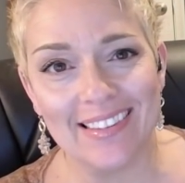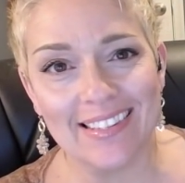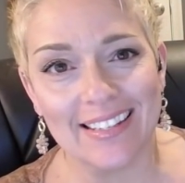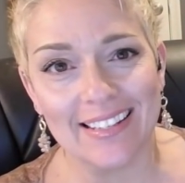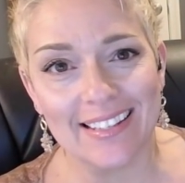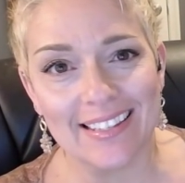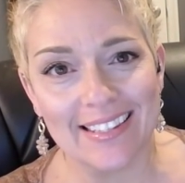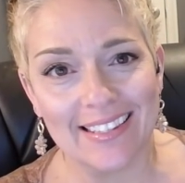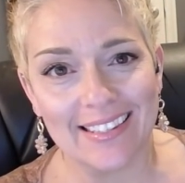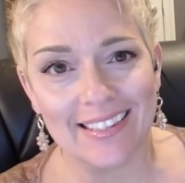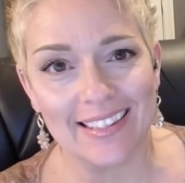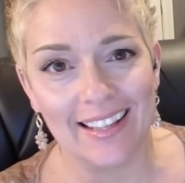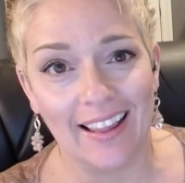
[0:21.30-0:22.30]
since
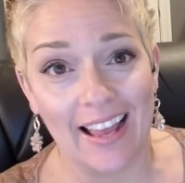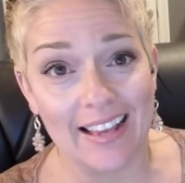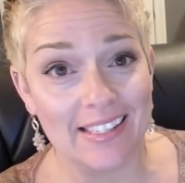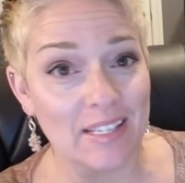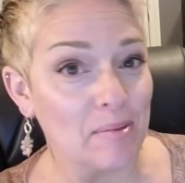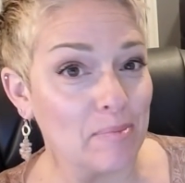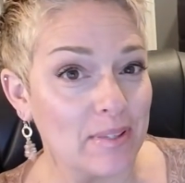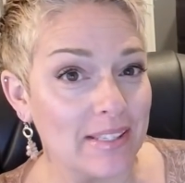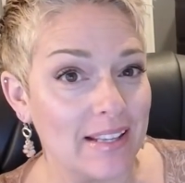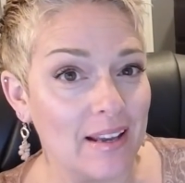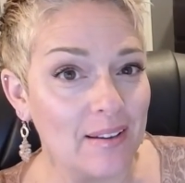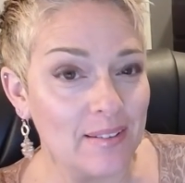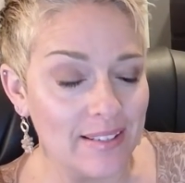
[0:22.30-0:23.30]
the last
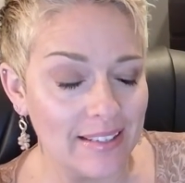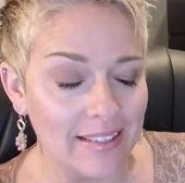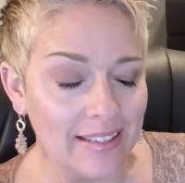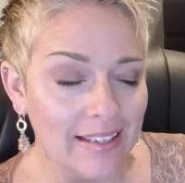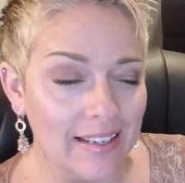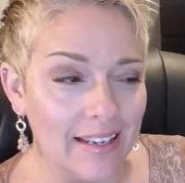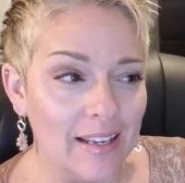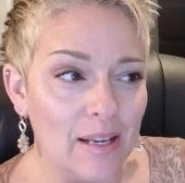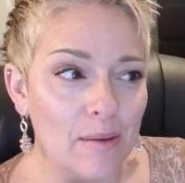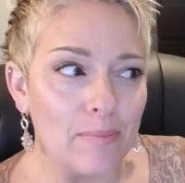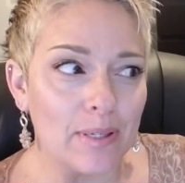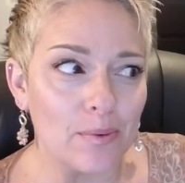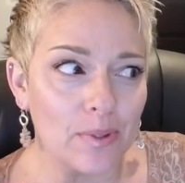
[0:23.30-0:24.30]
episode,
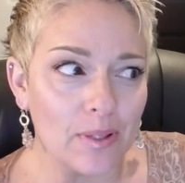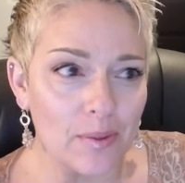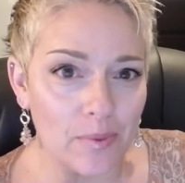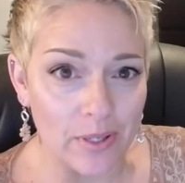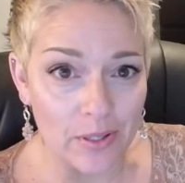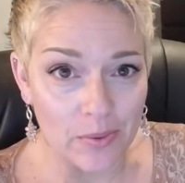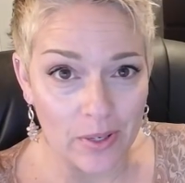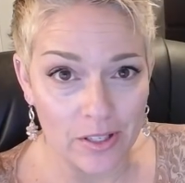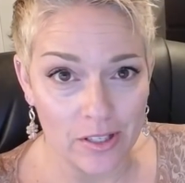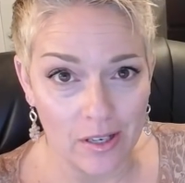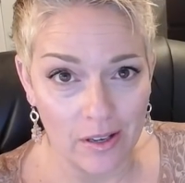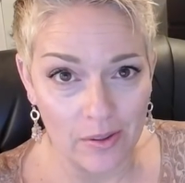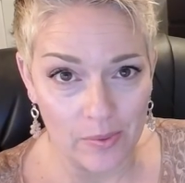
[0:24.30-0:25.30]
but I really wanted to watch
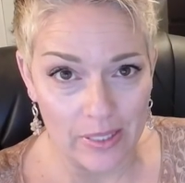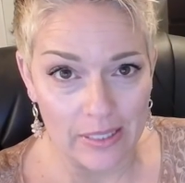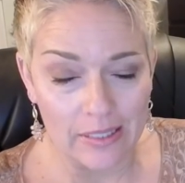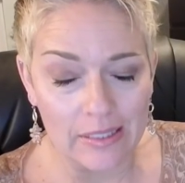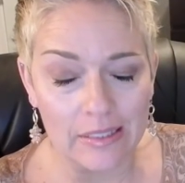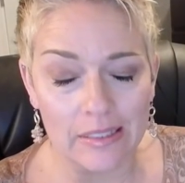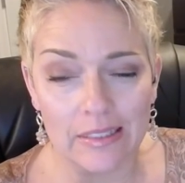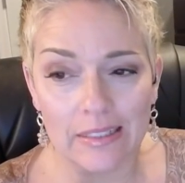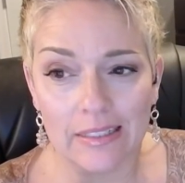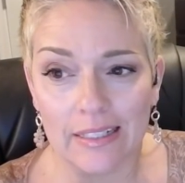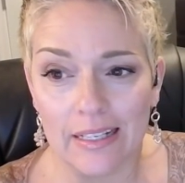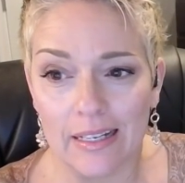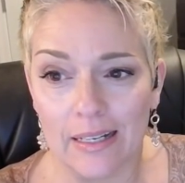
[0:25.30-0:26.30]
another one
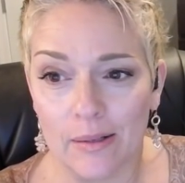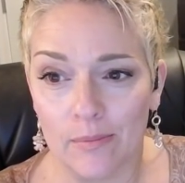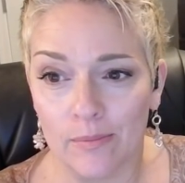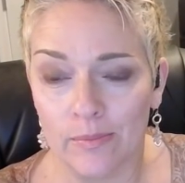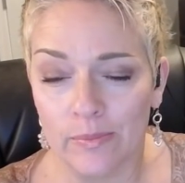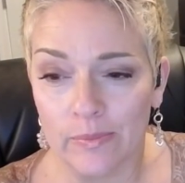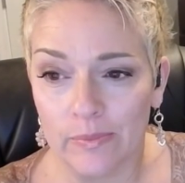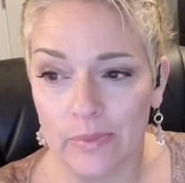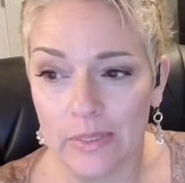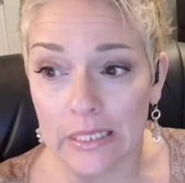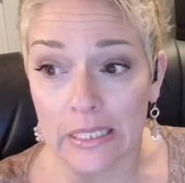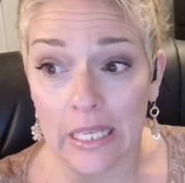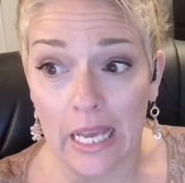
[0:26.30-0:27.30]
um,
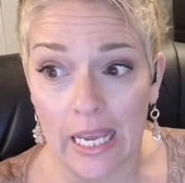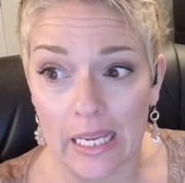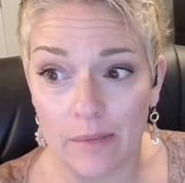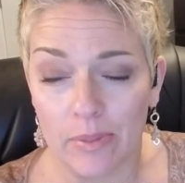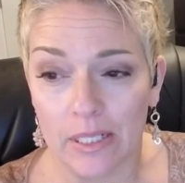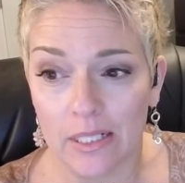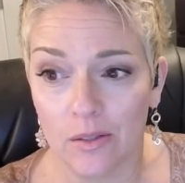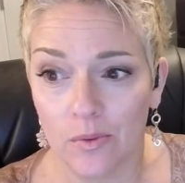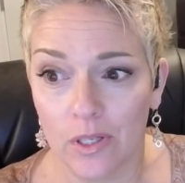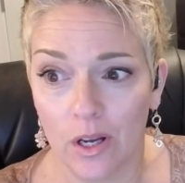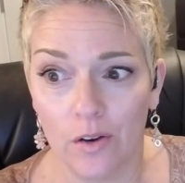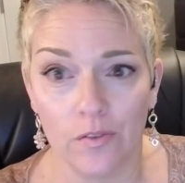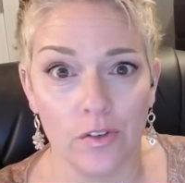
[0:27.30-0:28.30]
today, but I don't want
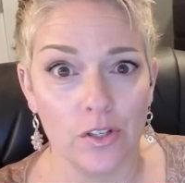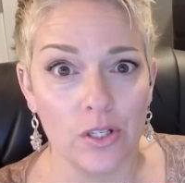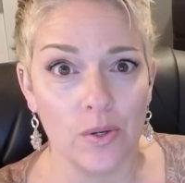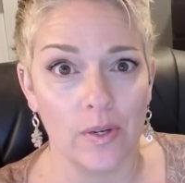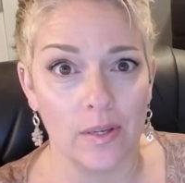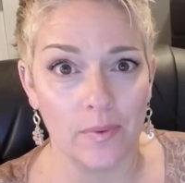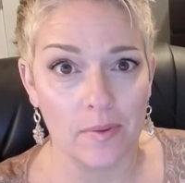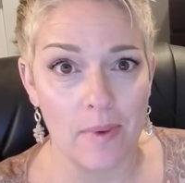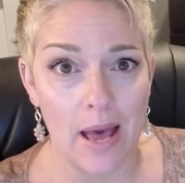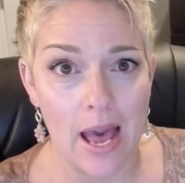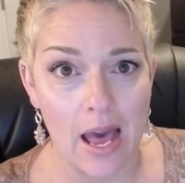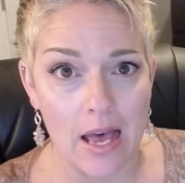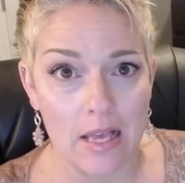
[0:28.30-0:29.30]
to overdo it with my
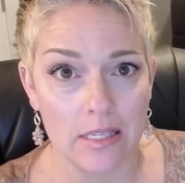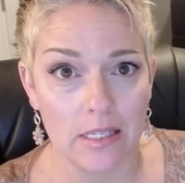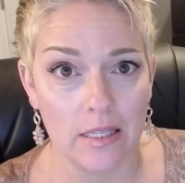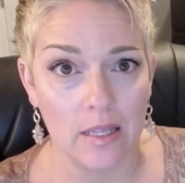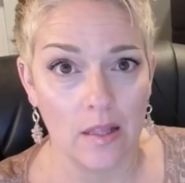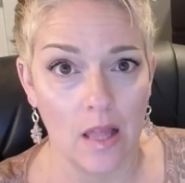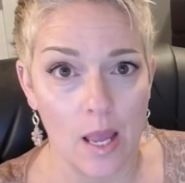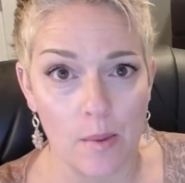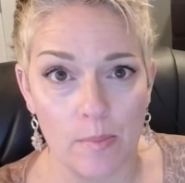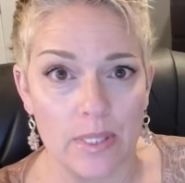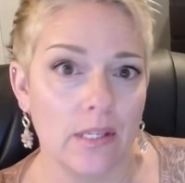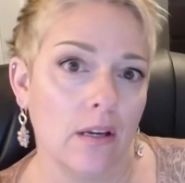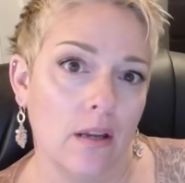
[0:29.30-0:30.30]
eyes and then like be
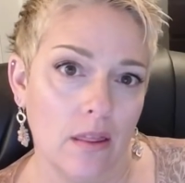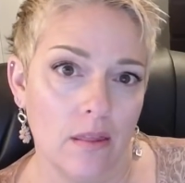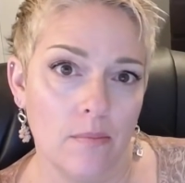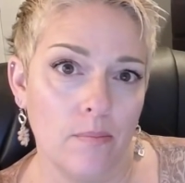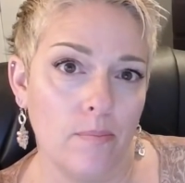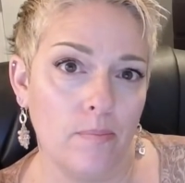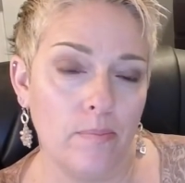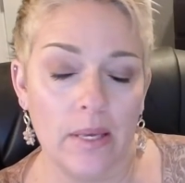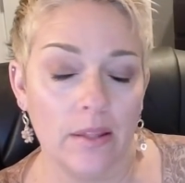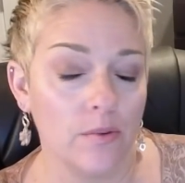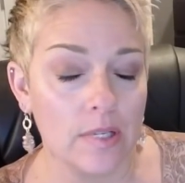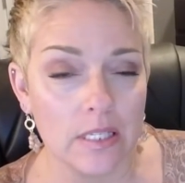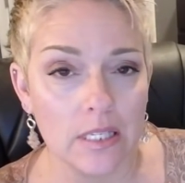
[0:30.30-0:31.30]
stuck in the bed
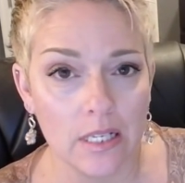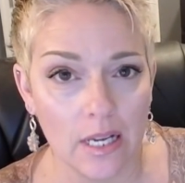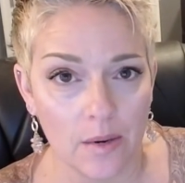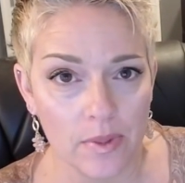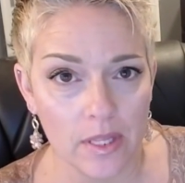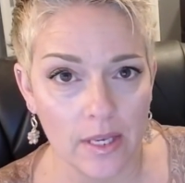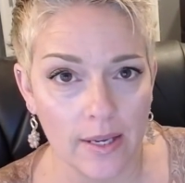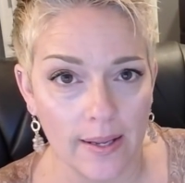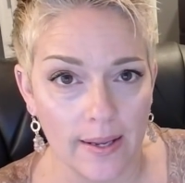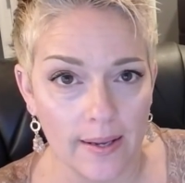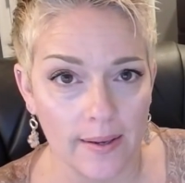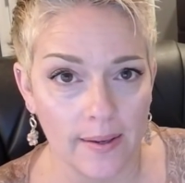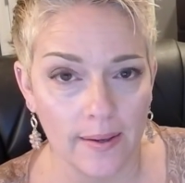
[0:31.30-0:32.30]
the rest of the day with a
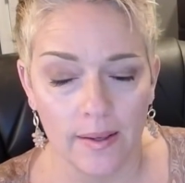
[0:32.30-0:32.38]
headache.